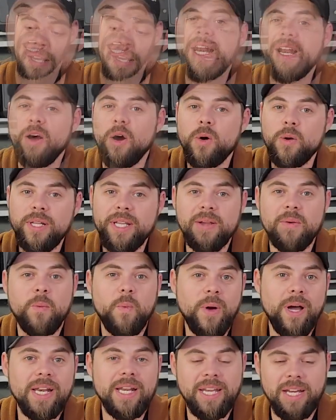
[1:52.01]
And only
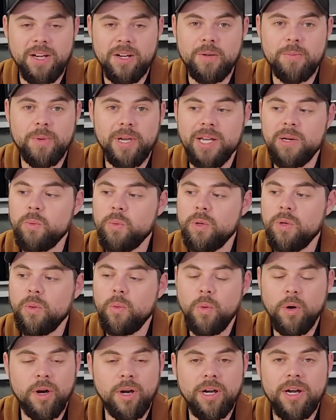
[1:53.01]
one earbud
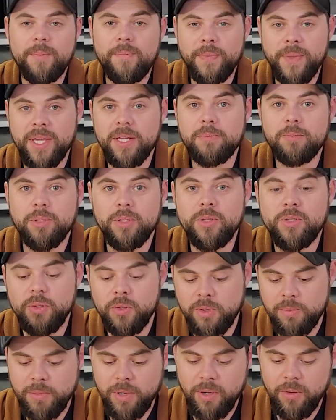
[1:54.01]
will work in a
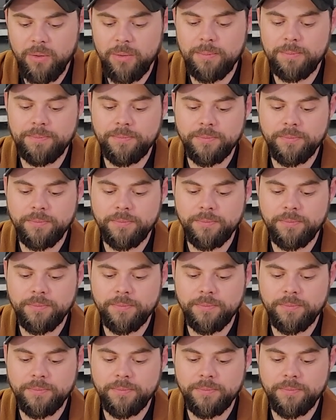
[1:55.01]
Bluetooth mode.